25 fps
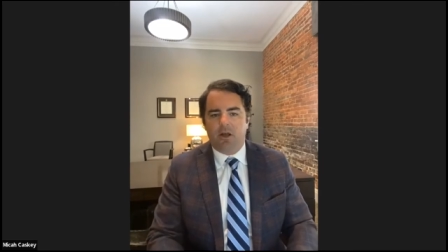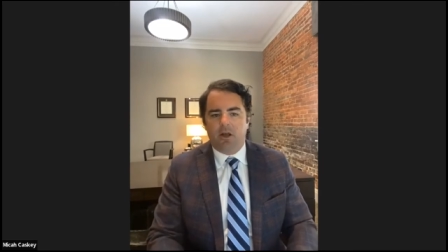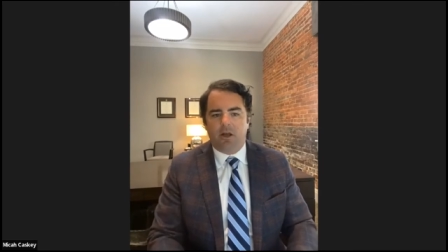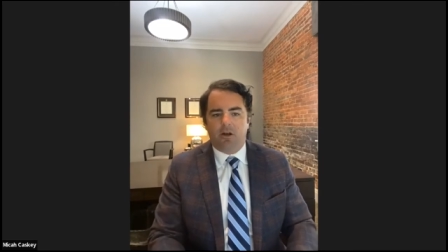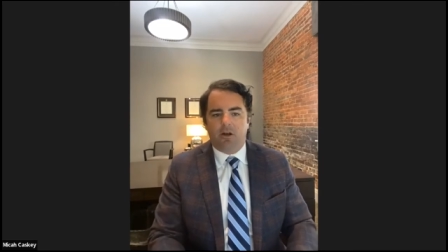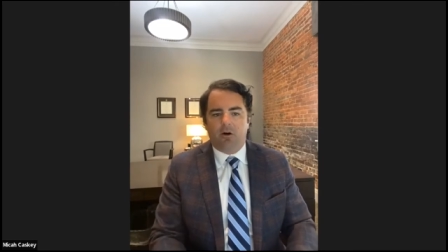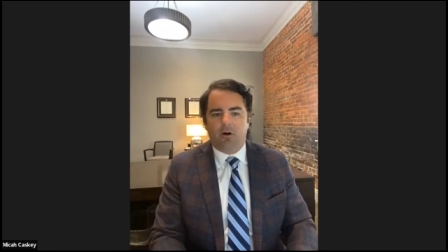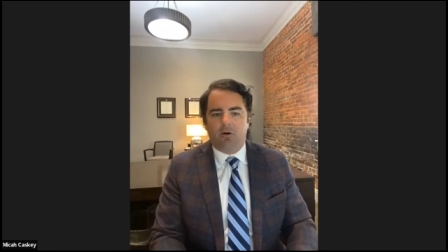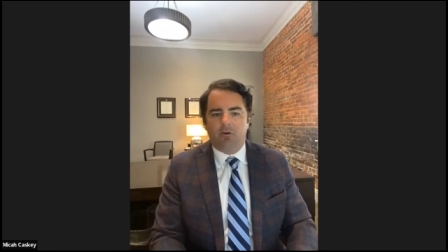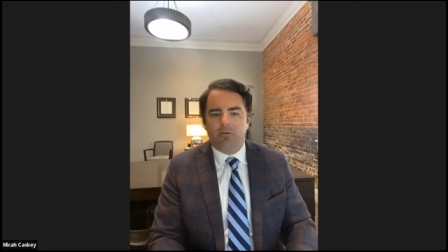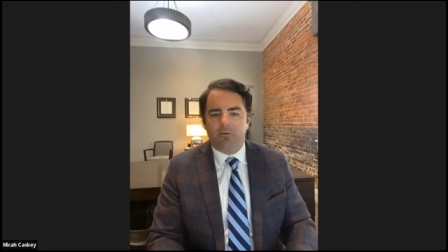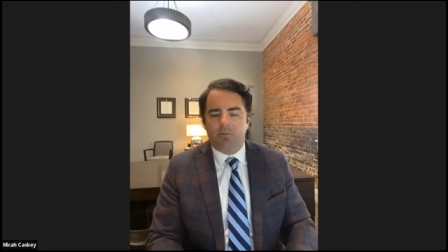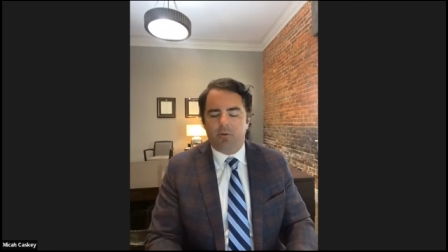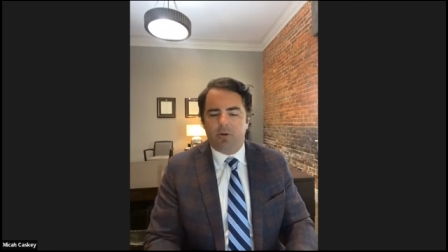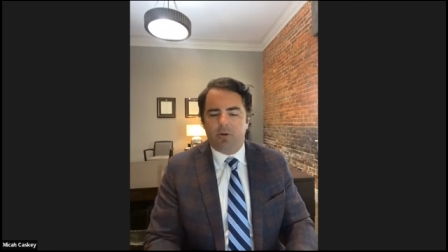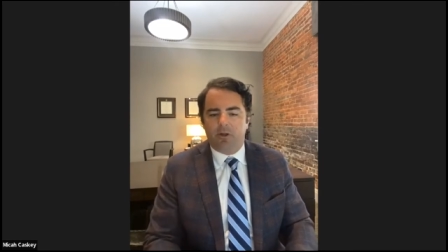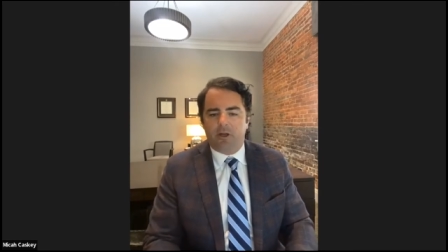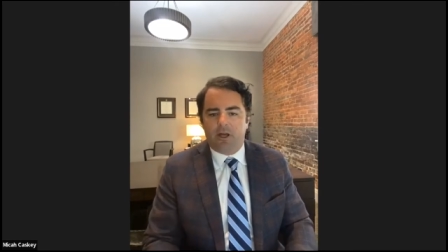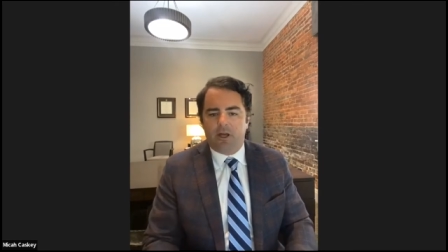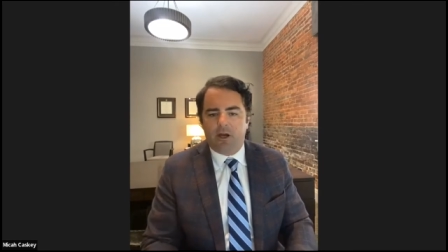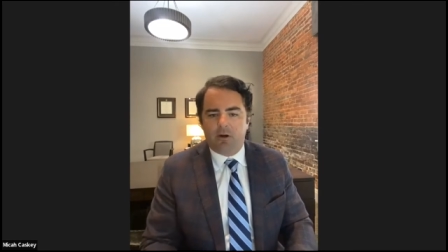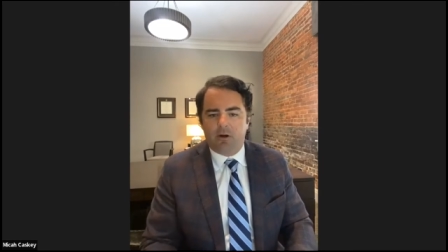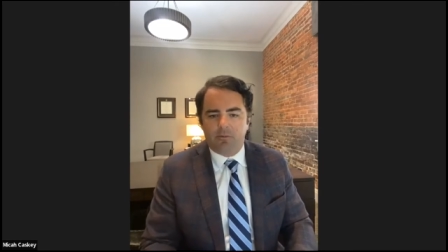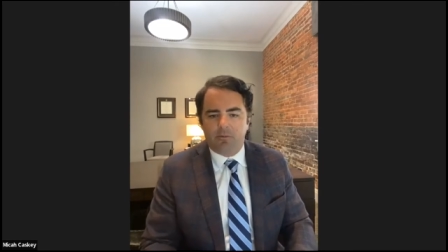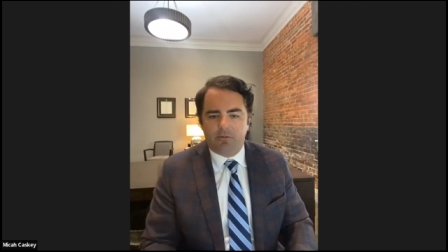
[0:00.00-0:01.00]
and ultimately
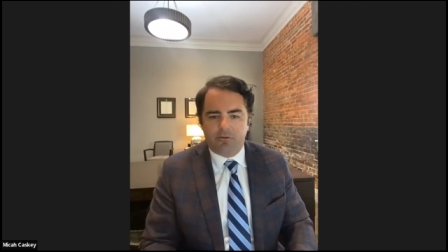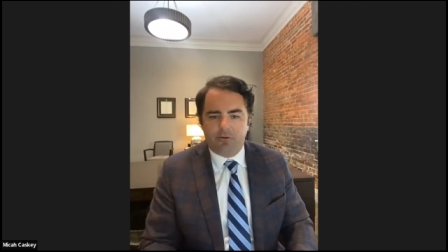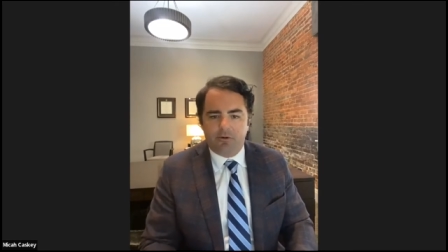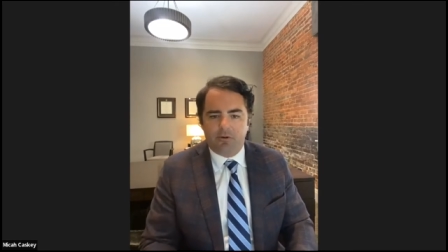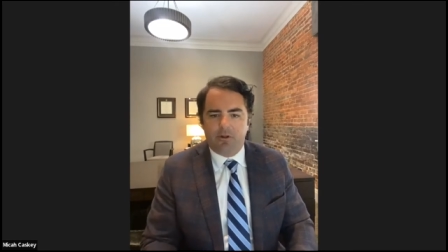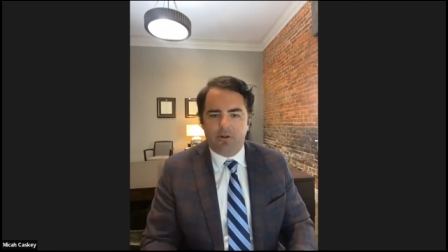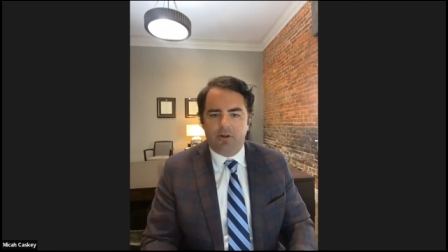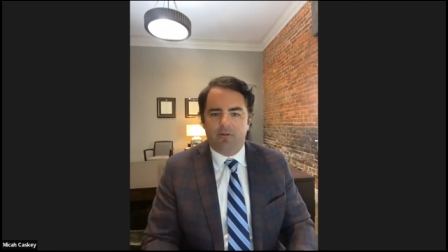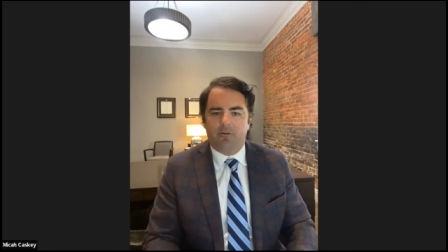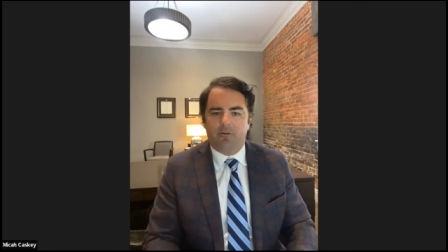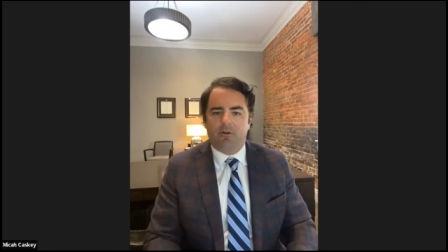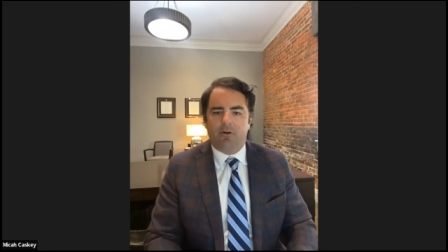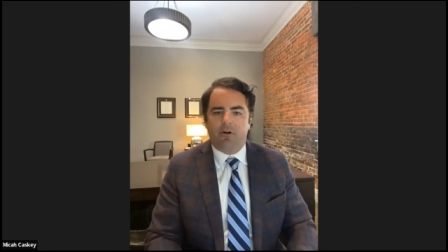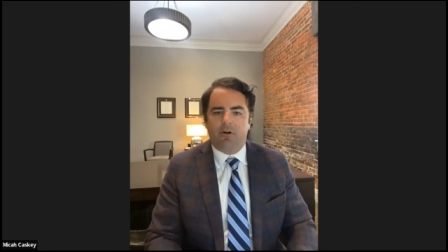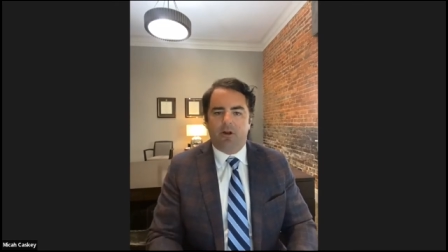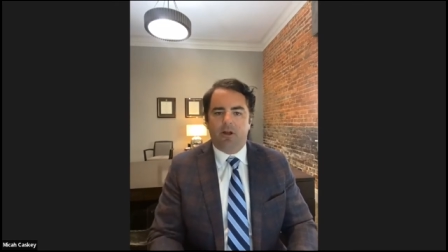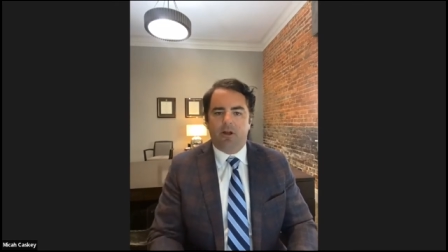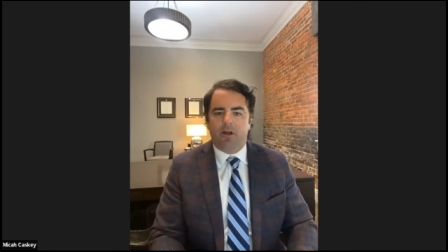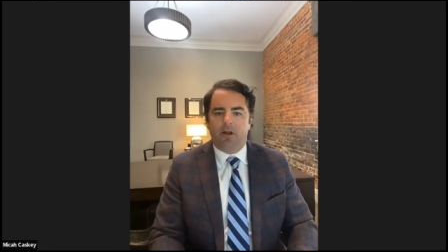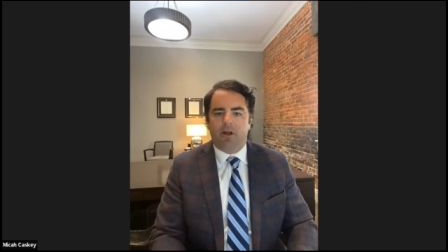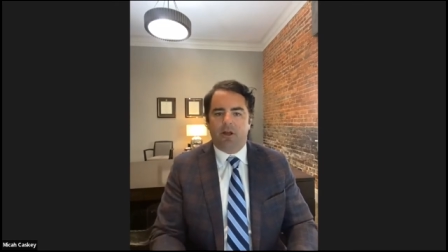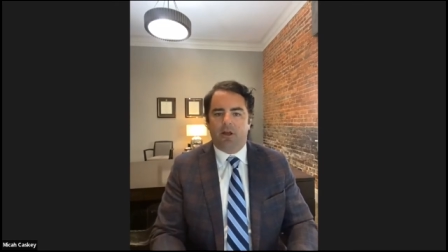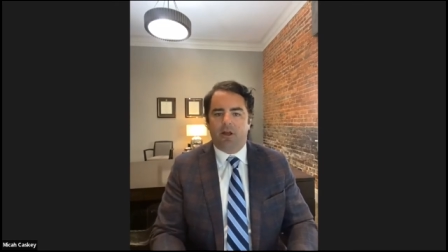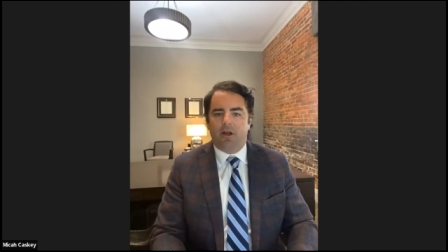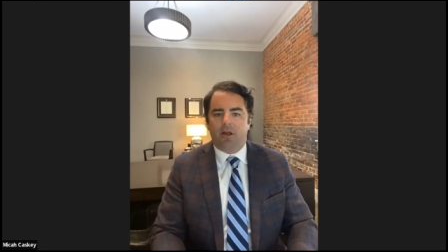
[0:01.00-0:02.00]
helps deliver a,
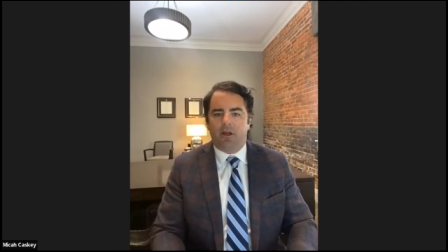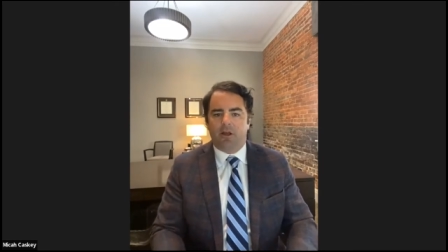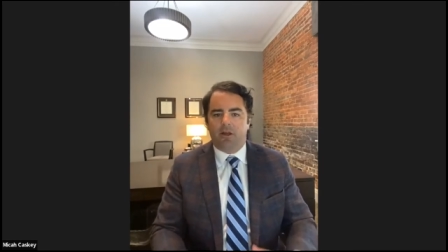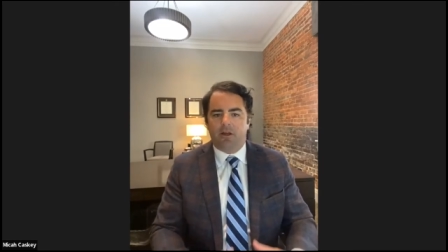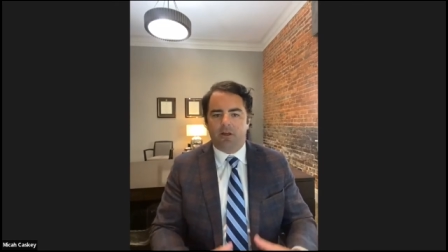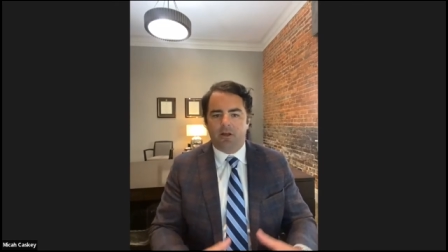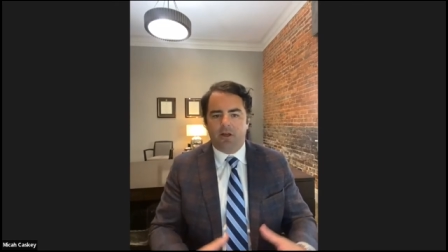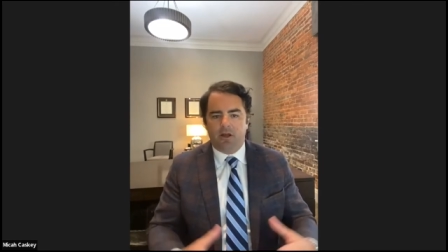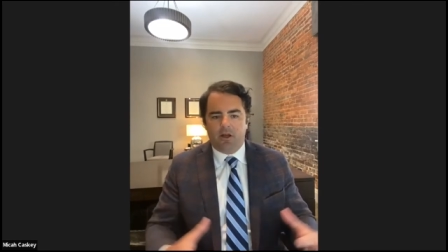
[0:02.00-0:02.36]
a